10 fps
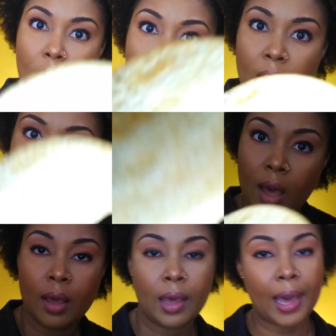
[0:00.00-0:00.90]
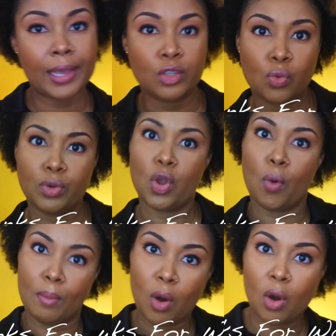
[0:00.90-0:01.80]
I ain't doing
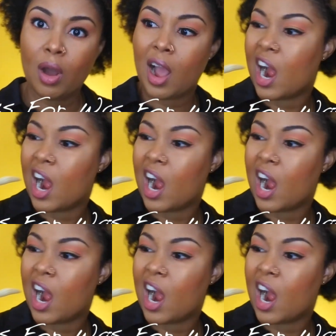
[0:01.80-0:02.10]
no more.